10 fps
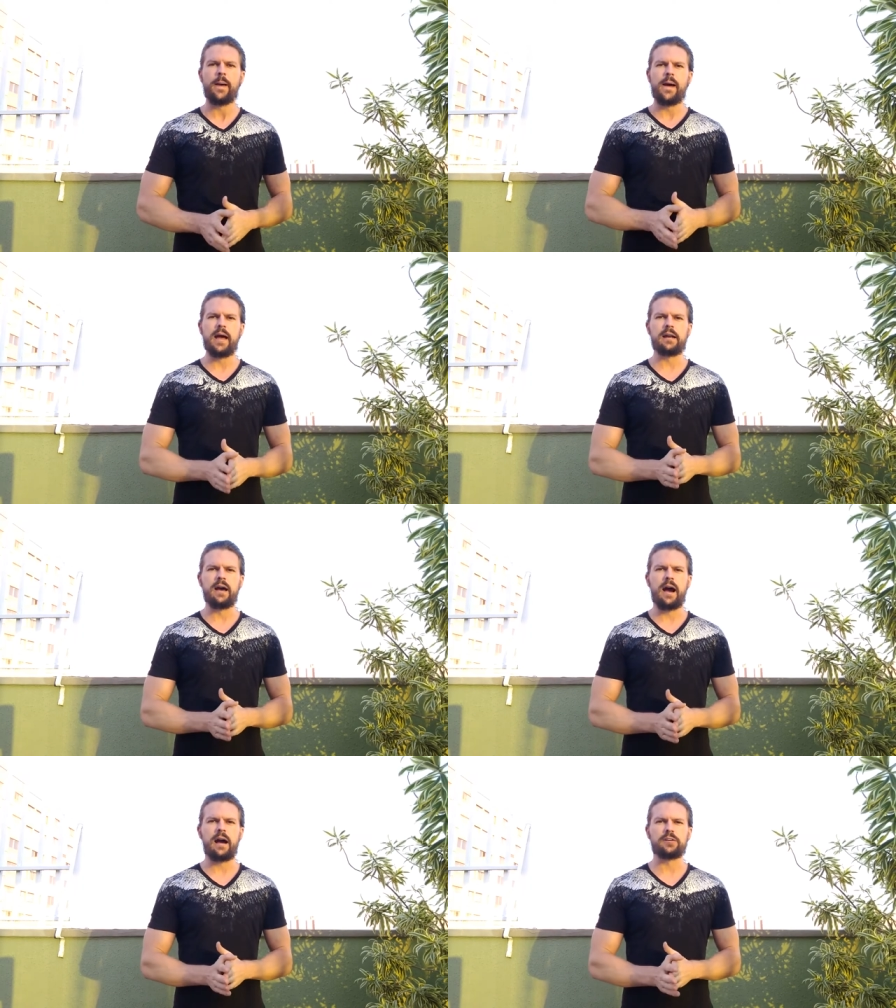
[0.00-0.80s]
And
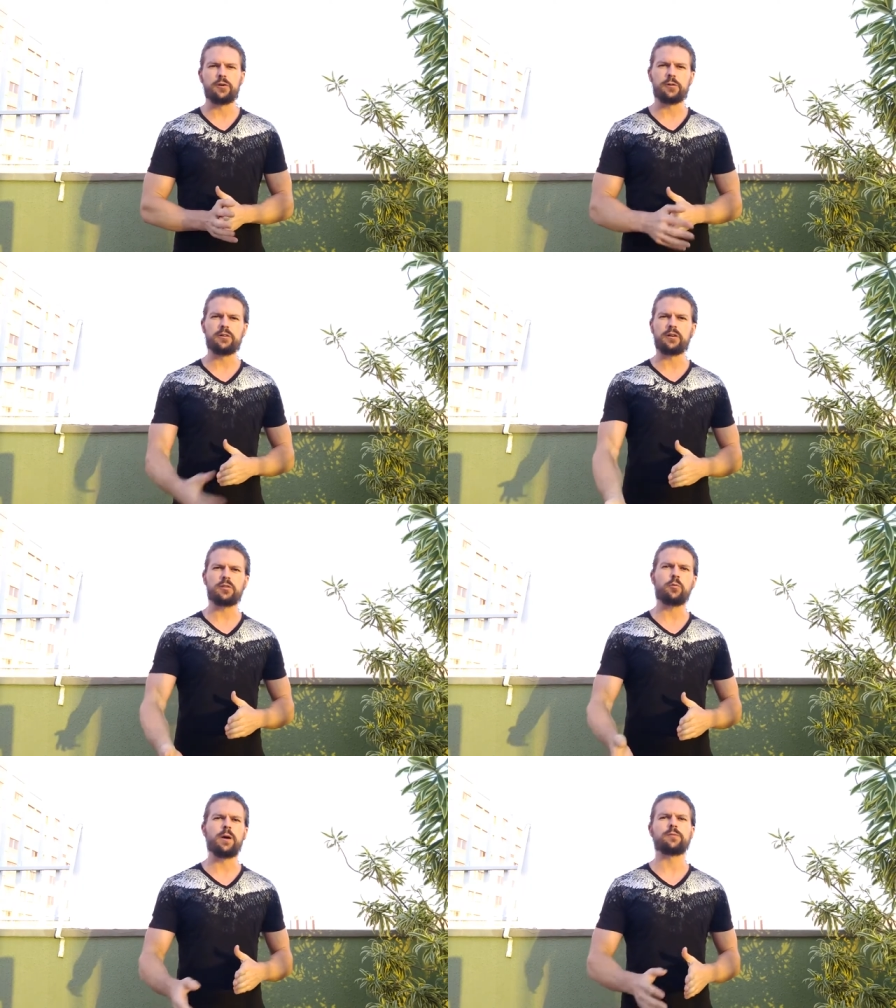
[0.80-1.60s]
I took a look at
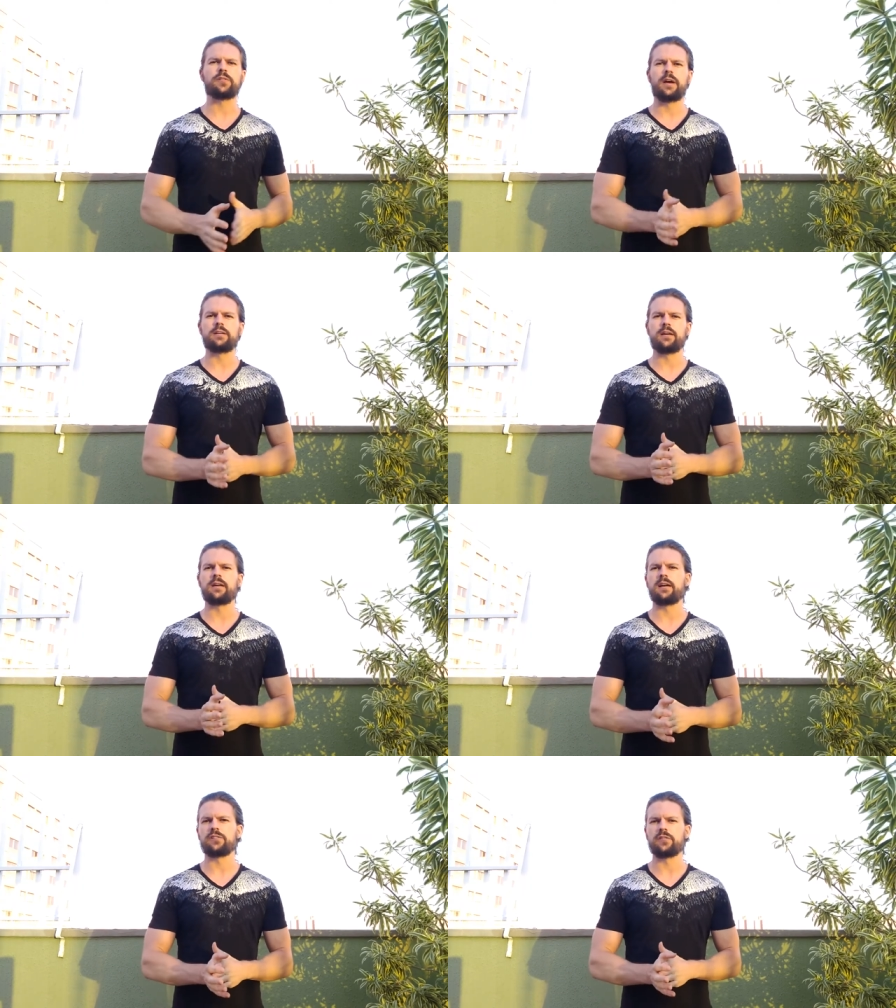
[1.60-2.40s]
the website and
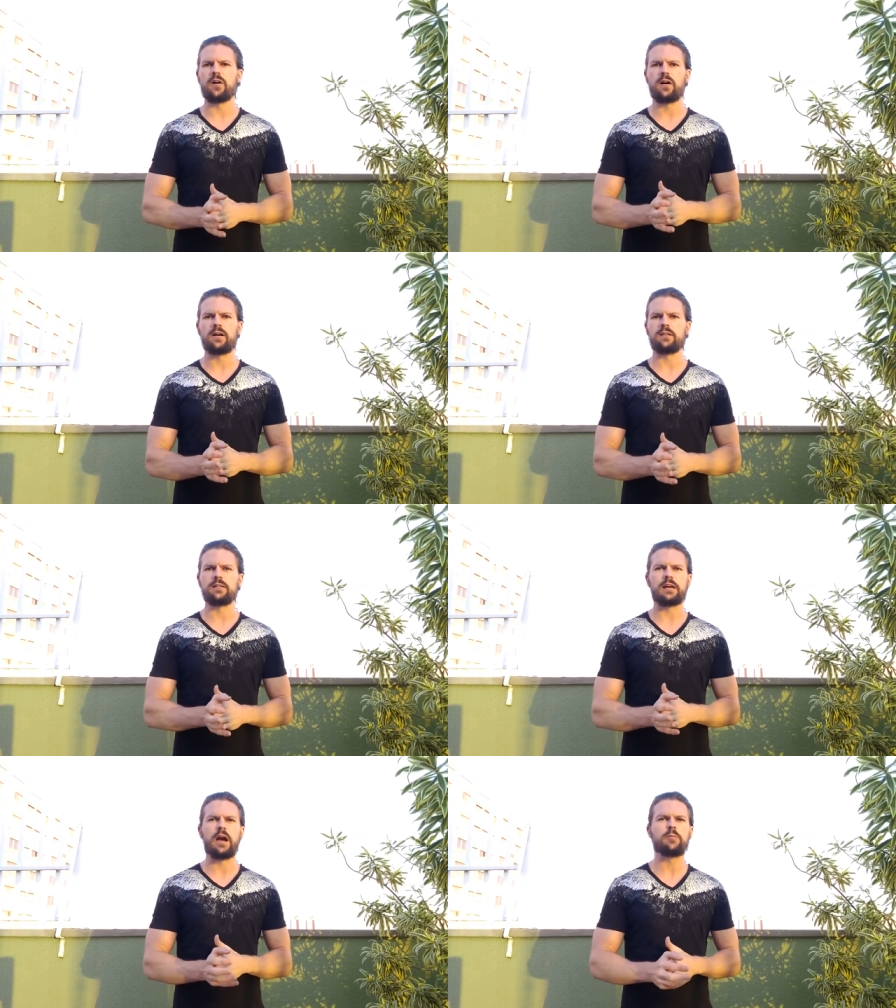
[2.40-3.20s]
I saw
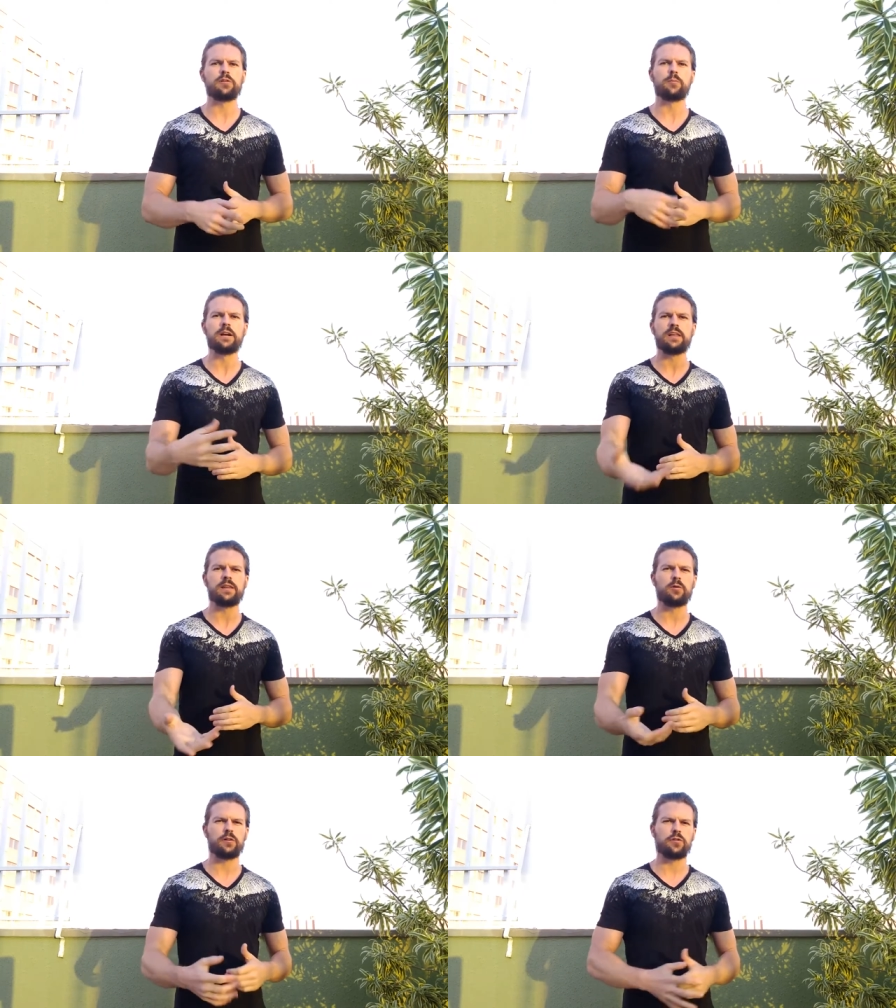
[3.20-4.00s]
like how much money they
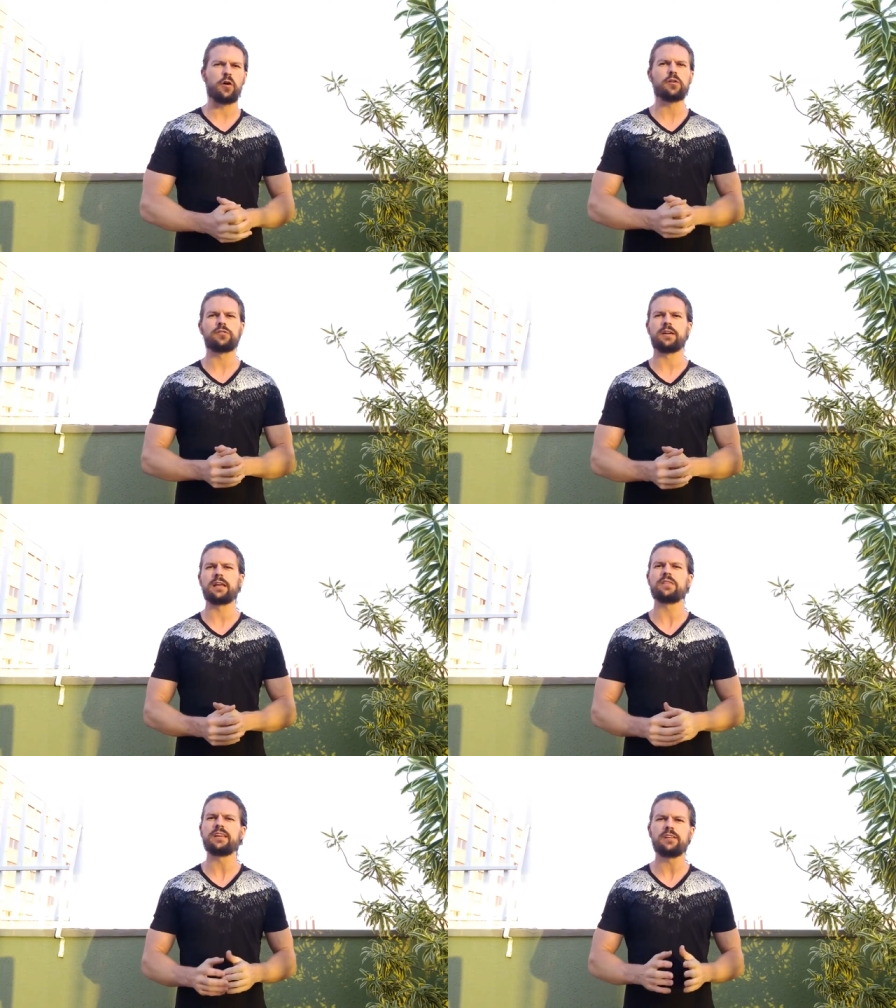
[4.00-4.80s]
were charging
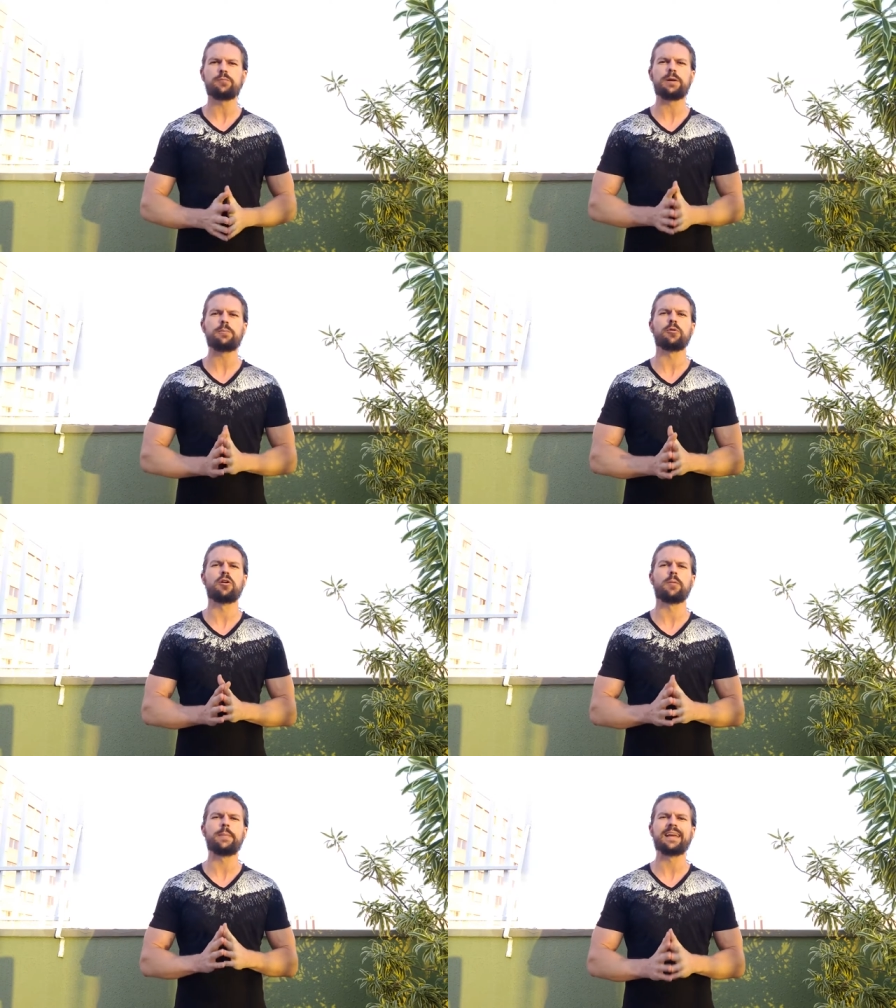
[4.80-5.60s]
and these people
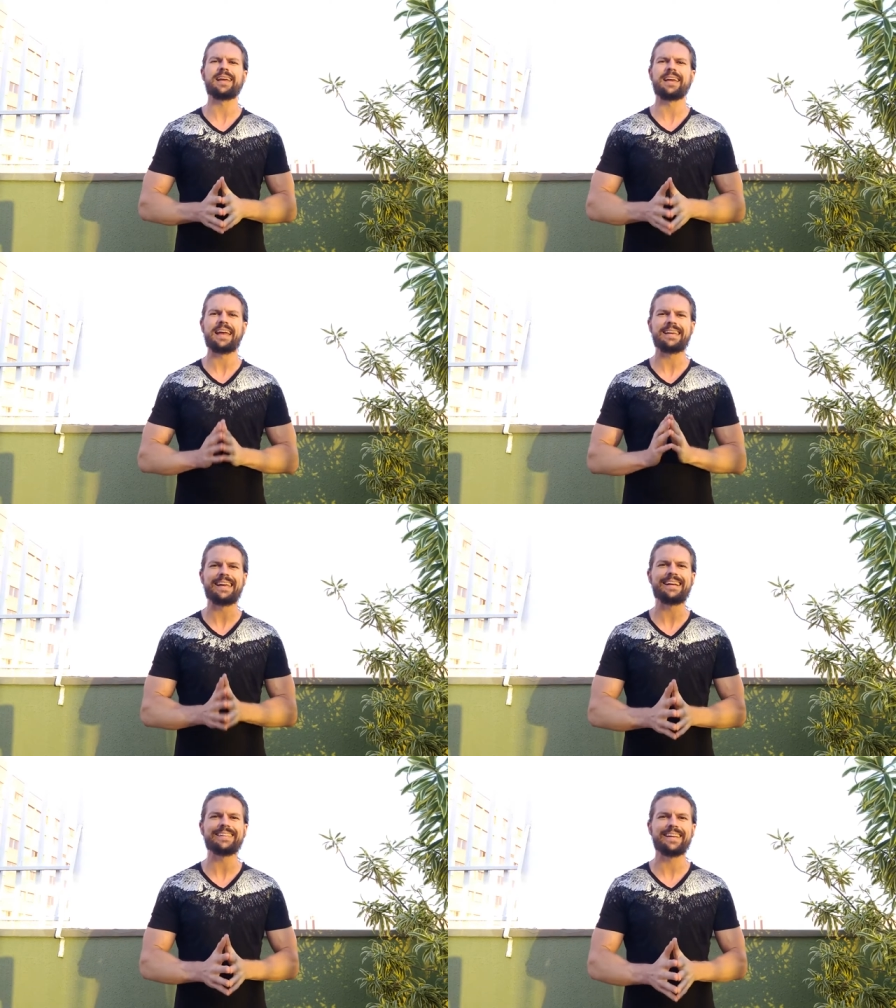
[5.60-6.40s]
are making a
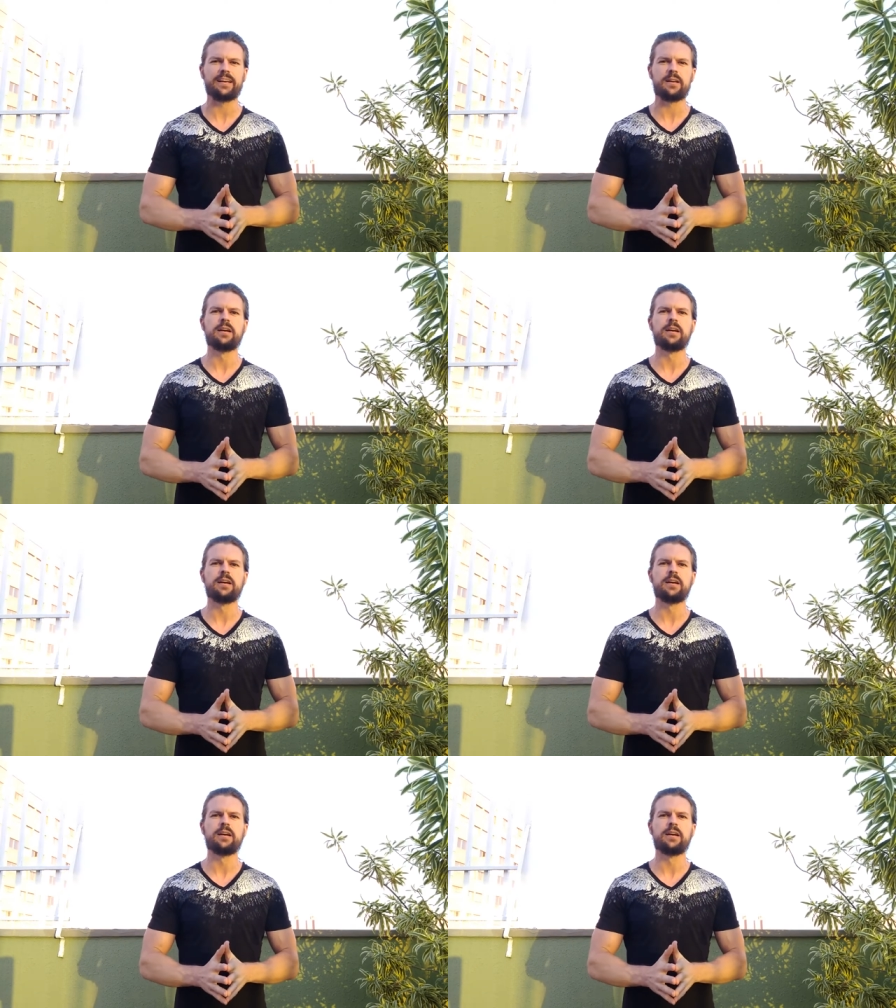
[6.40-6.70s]
killing